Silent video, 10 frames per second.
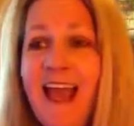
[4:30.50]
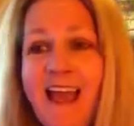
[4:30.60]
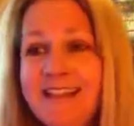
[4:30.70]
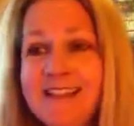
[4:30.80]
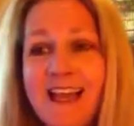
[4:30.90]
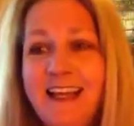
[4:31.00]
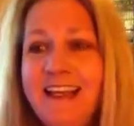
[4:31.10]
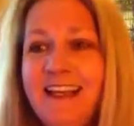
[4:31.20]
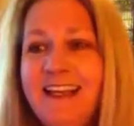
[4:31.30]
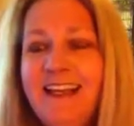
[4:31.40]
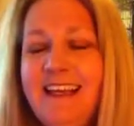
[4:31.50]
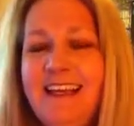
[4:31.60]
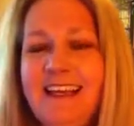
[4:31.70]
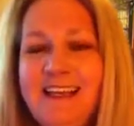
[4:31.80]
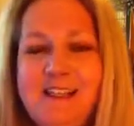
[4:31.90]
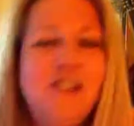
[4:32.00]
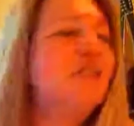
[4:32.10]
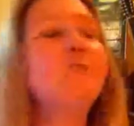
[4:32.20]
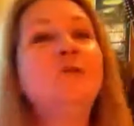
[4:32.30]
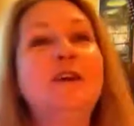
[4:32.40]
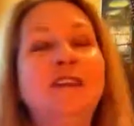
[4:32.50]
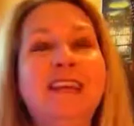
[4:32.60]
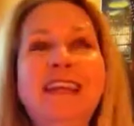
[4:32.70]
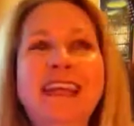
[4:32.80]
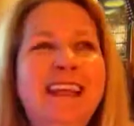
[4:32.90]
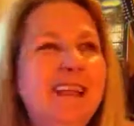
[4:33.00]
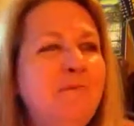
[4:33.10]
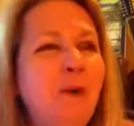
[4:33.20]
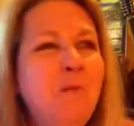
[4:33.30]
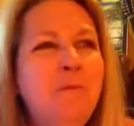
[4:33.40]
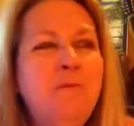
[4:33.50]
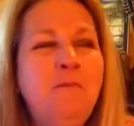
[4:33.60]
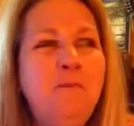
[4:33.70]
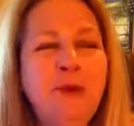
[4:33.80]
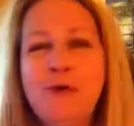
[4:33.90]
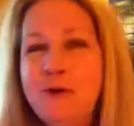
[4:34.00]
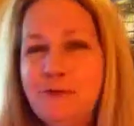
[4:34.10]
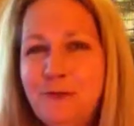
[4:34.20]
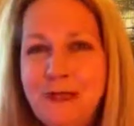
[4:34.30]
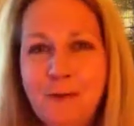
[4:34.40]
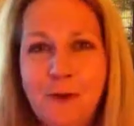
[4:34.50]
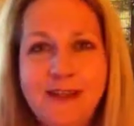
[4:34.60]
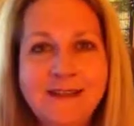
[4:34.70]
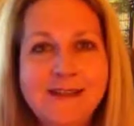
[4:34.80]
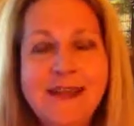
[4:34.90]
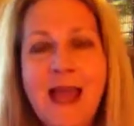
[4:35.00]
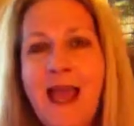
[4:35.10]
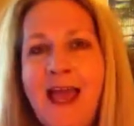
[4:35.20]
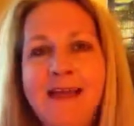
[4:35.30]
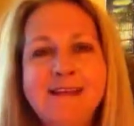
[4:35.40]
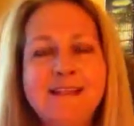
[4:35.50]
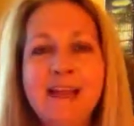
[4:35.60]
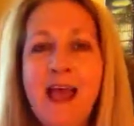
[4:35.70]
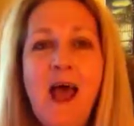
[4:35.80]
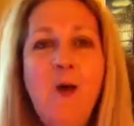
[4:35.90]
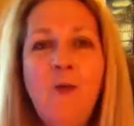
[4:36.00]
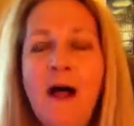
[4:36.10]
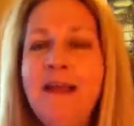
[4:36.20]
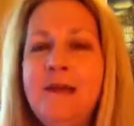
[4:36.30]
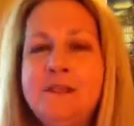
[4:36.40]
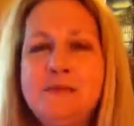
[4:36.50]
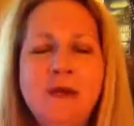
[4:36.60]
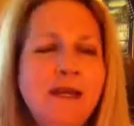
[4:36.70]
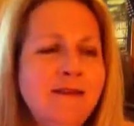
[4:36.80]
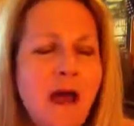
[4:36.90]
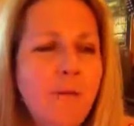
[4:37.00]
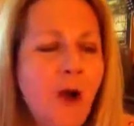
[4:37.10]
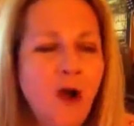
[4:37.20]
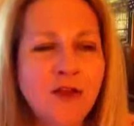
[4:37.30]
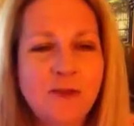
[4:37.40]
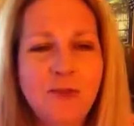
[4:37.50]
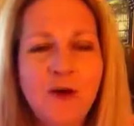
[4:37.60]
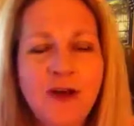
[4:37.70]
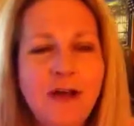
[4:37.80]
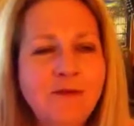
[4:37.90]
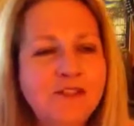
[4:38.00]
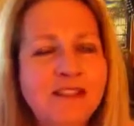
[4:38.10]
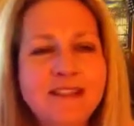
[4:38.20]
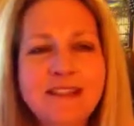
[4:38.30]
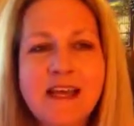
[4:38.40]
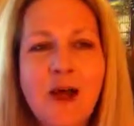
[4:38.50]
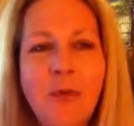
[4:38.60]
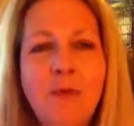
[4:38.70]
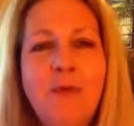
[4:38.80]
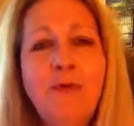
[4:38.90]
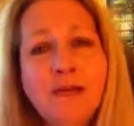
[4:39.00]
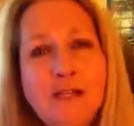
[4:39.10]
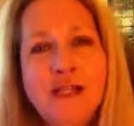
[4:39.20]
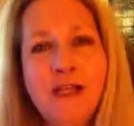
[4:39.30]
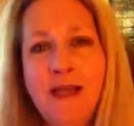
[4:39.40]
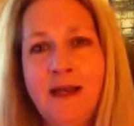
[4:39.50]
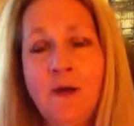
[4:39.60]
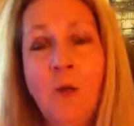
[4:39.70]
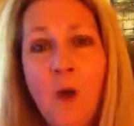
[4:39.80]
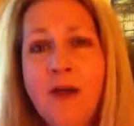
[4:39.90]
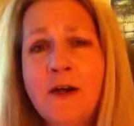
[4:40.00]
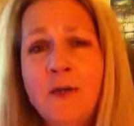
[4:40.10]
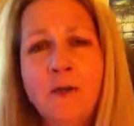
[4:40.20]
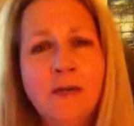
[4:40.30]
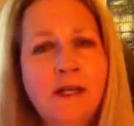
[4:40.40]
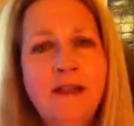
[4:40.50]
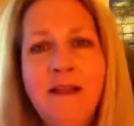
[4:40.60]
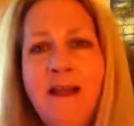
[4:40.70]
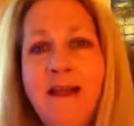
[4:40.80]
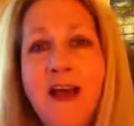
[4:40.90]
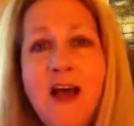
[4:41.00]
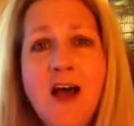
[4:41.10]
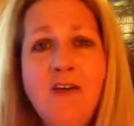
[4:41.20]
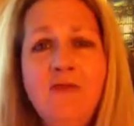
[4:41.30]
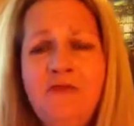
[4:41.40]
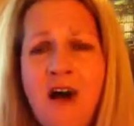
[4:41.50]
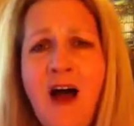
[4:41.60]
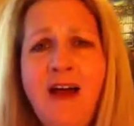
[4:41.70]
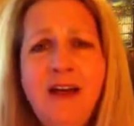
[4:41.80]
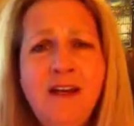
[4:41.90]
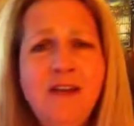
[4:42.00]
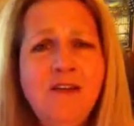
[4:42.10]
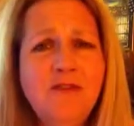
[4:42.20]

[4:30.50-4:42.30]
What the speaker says: it's just weirdly icky, but beautifully written. And while I was reading that part of the book, I was just appreciating what a really fine